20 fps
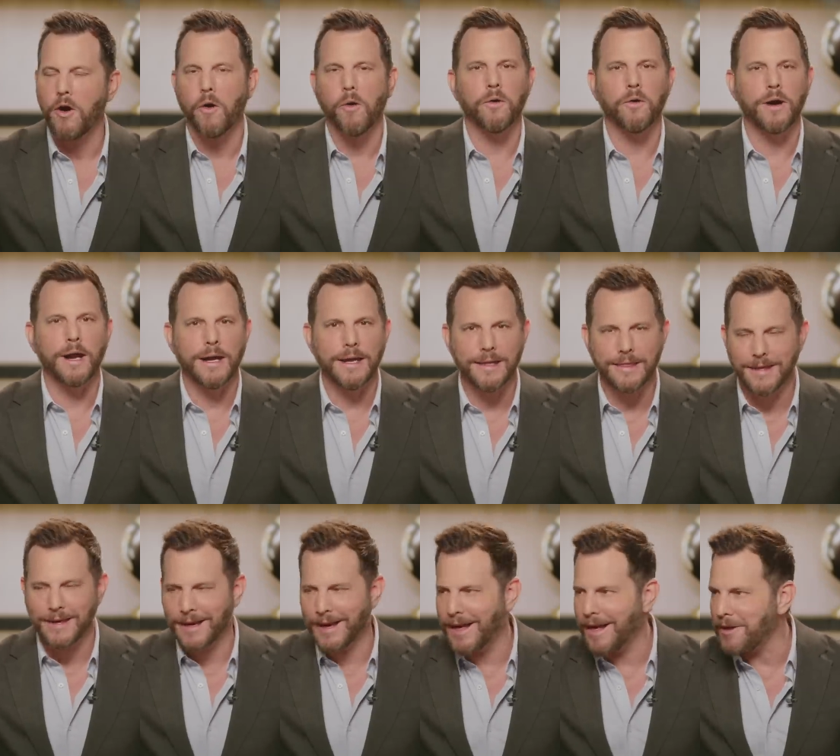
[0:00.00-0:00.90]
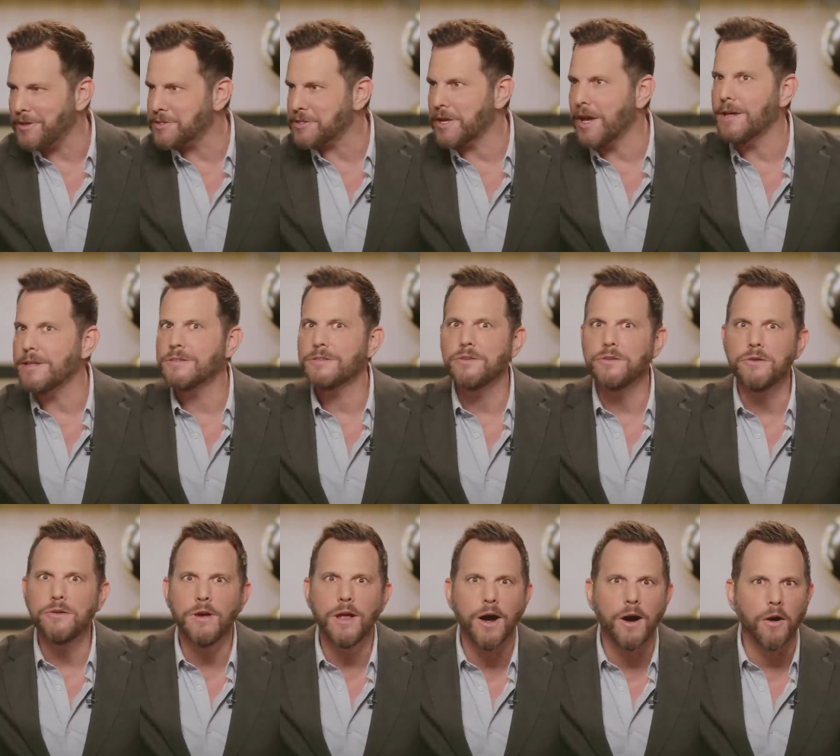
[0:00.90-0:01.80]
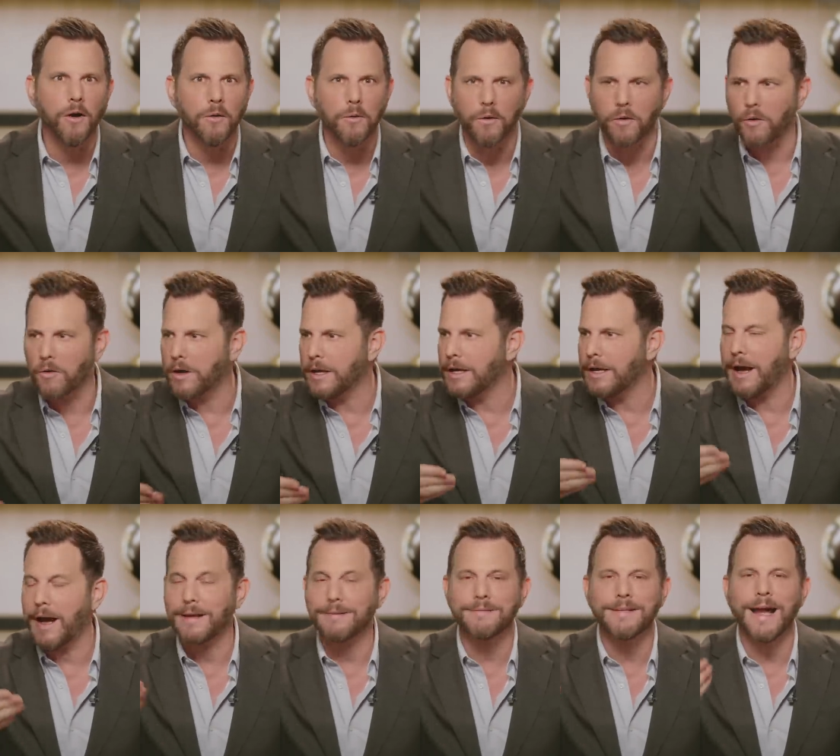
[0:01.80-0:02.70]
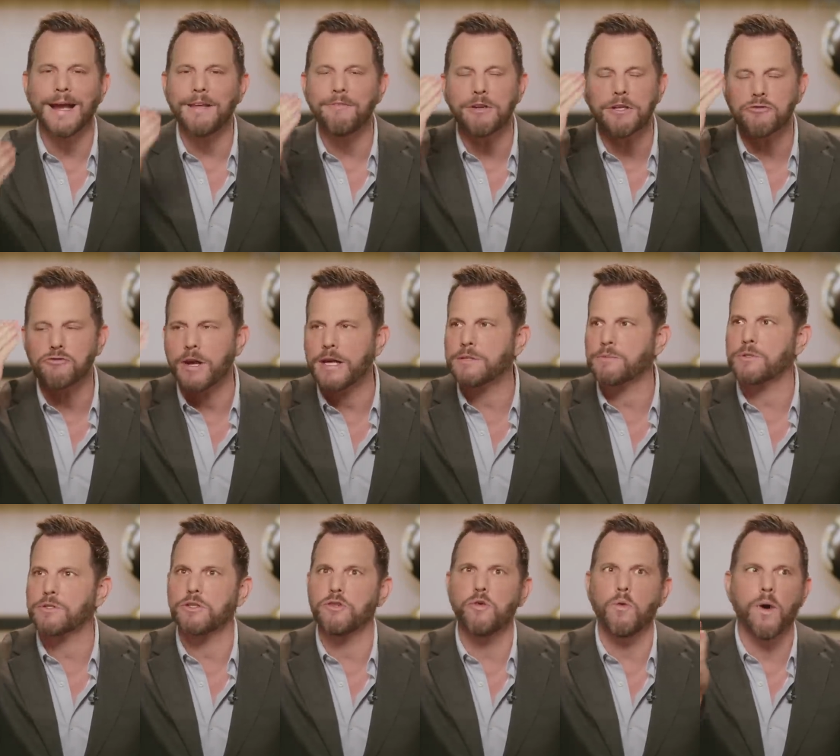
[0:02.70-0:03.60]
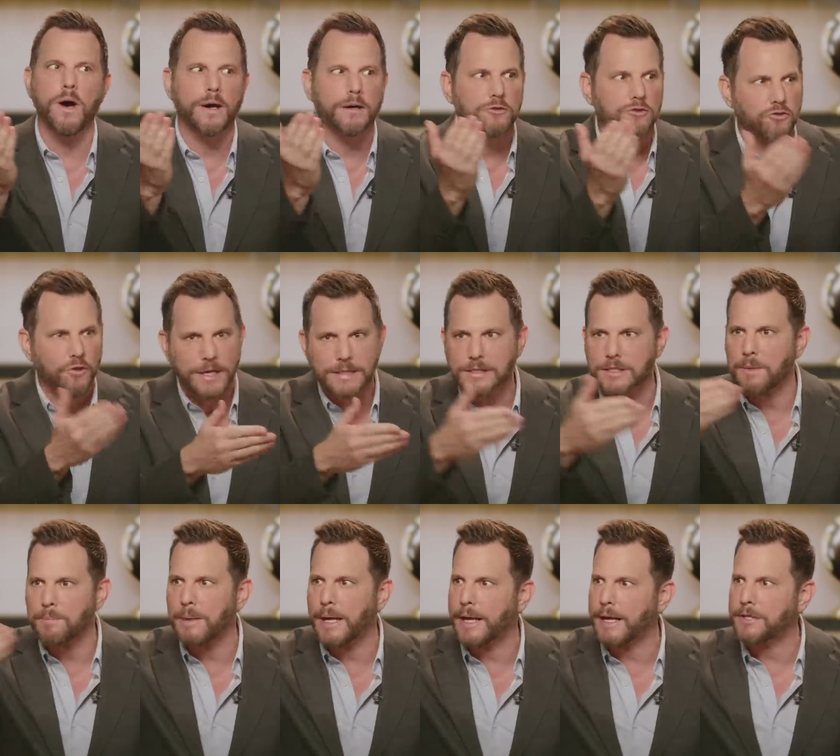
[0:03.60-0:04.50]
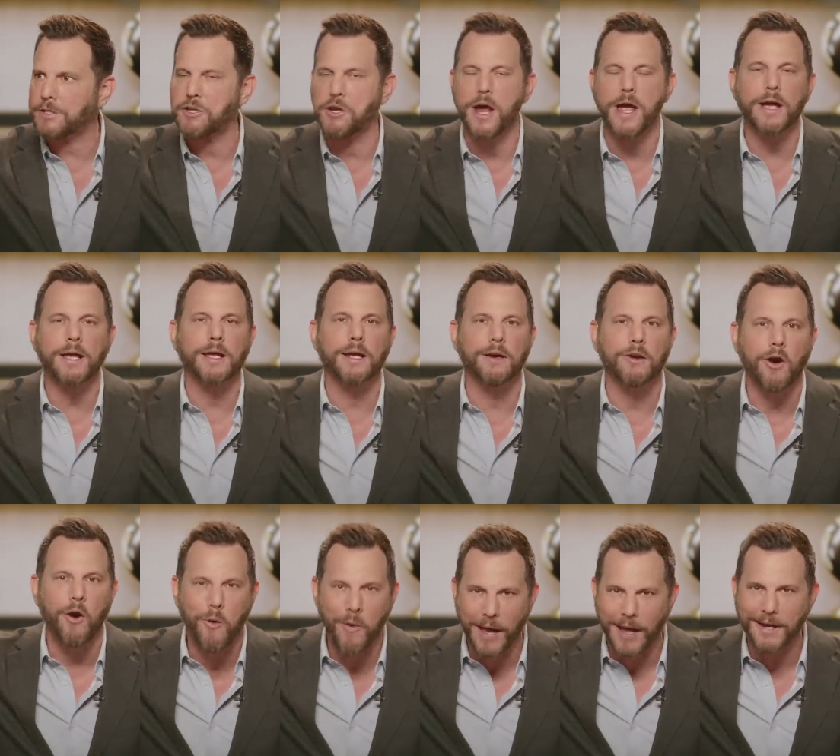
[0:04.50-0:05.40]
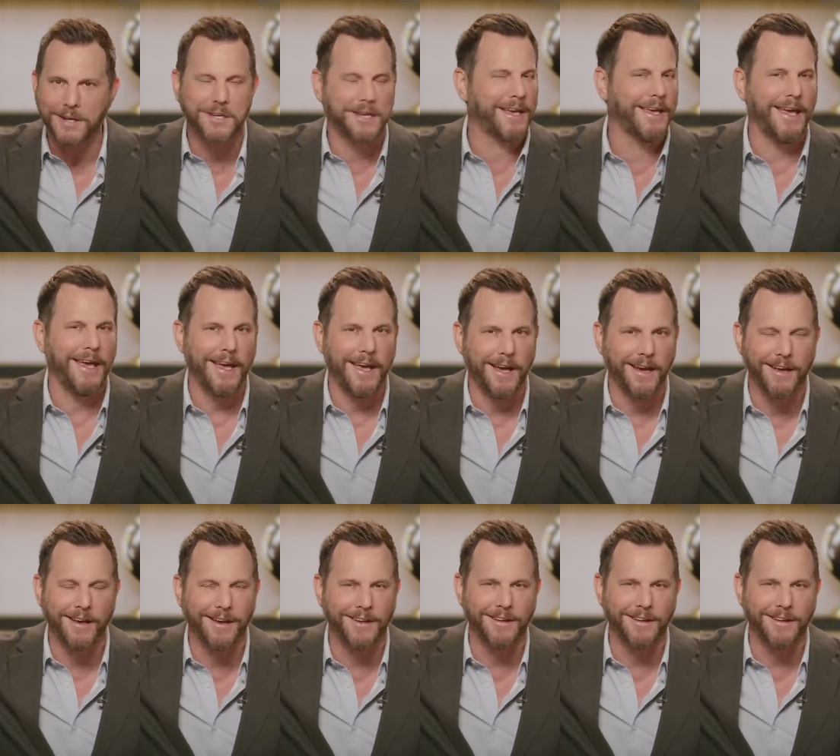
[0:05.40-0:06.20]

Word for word: or anything else, as you know, or I, not even a trans person. You want to dress up like a chick and go get a gig.